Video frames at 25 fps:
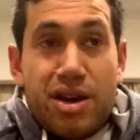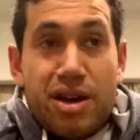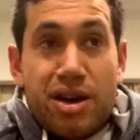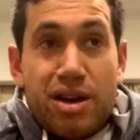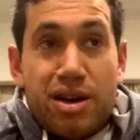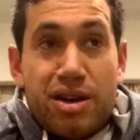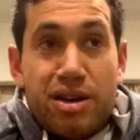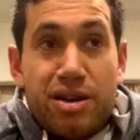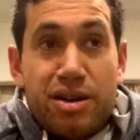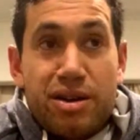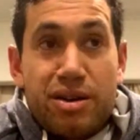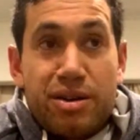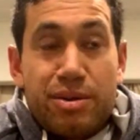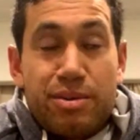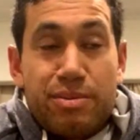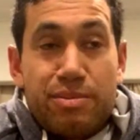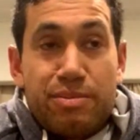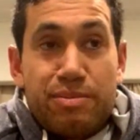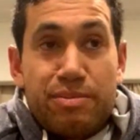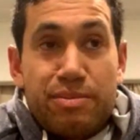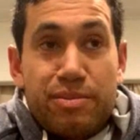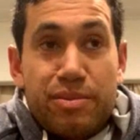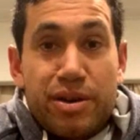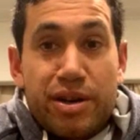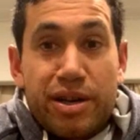
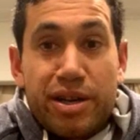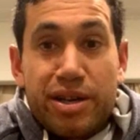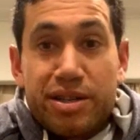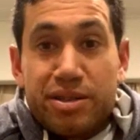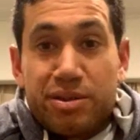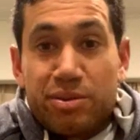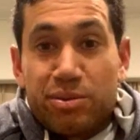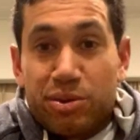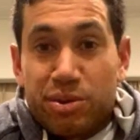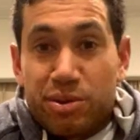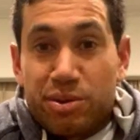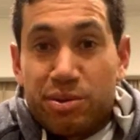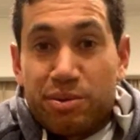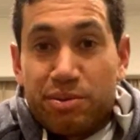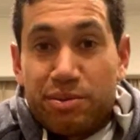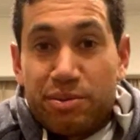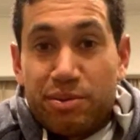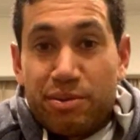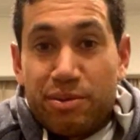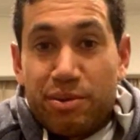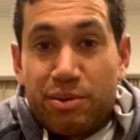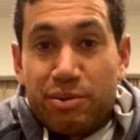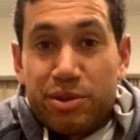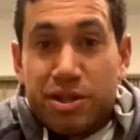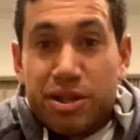I guess it
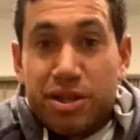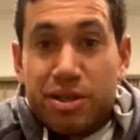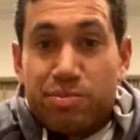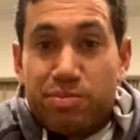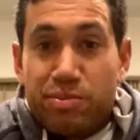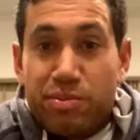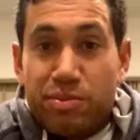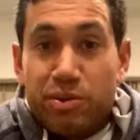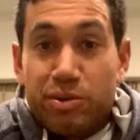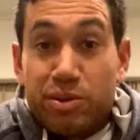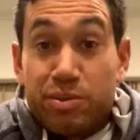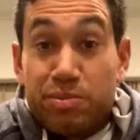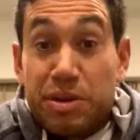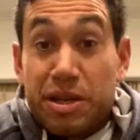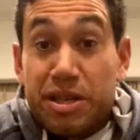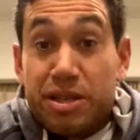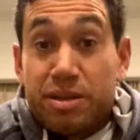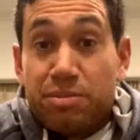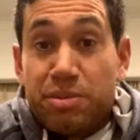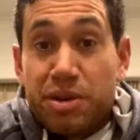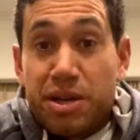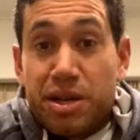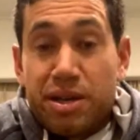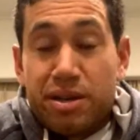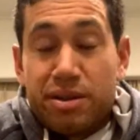was meant to
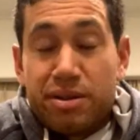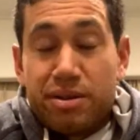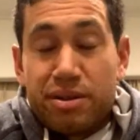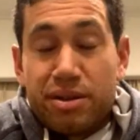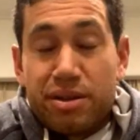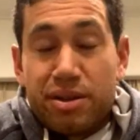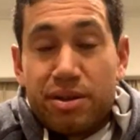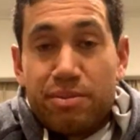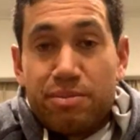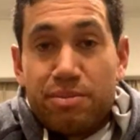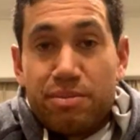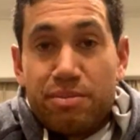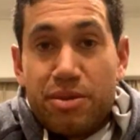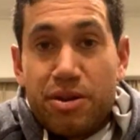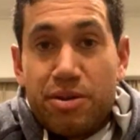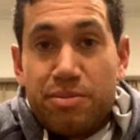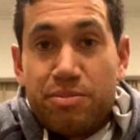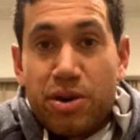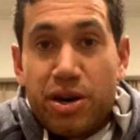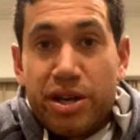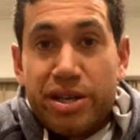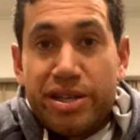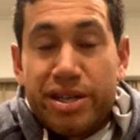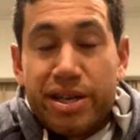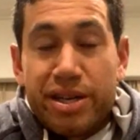be in
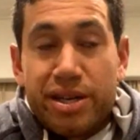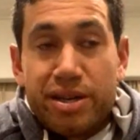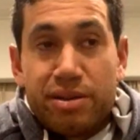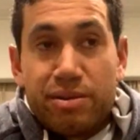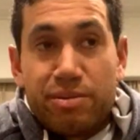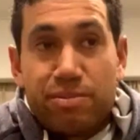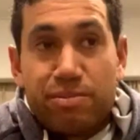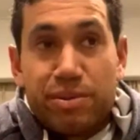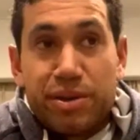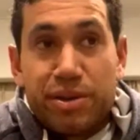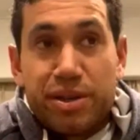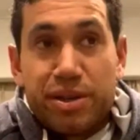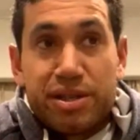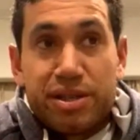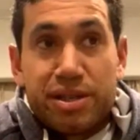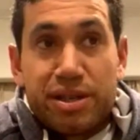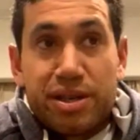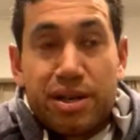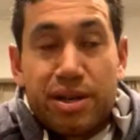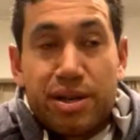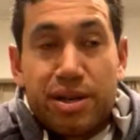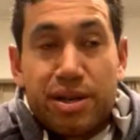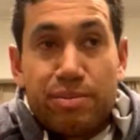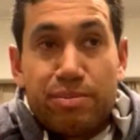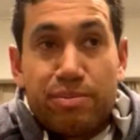my day. But
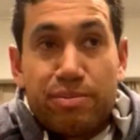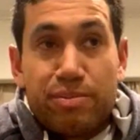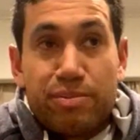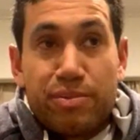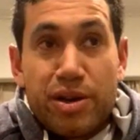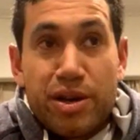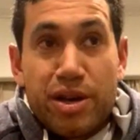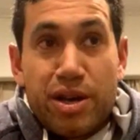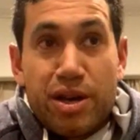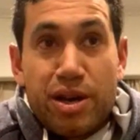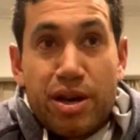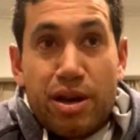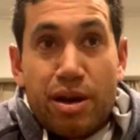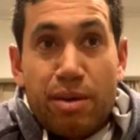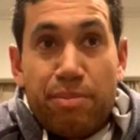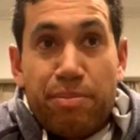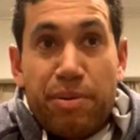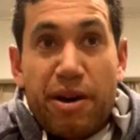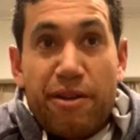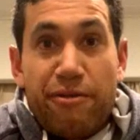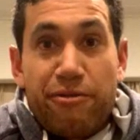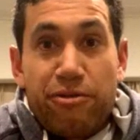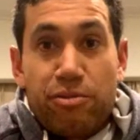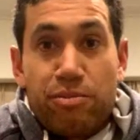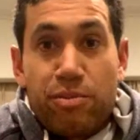
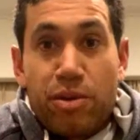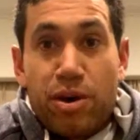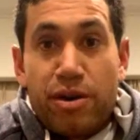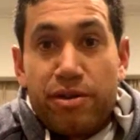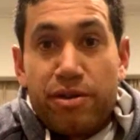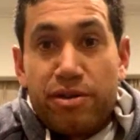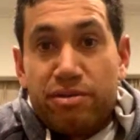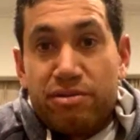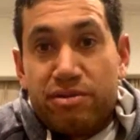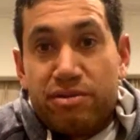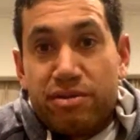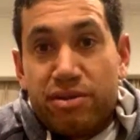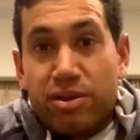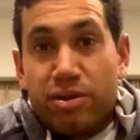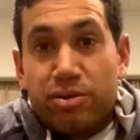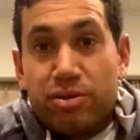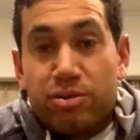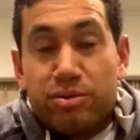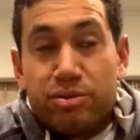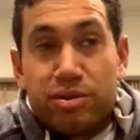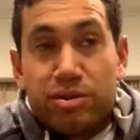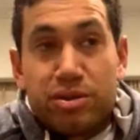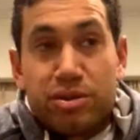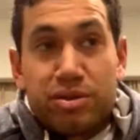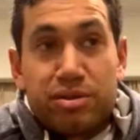apart from
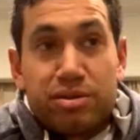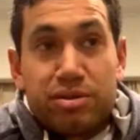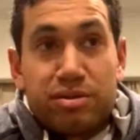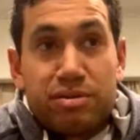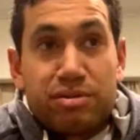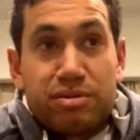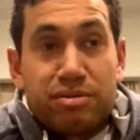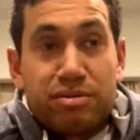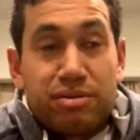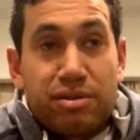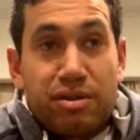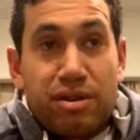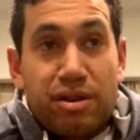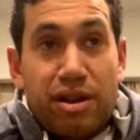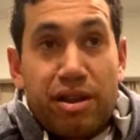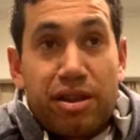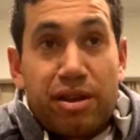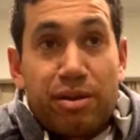those, I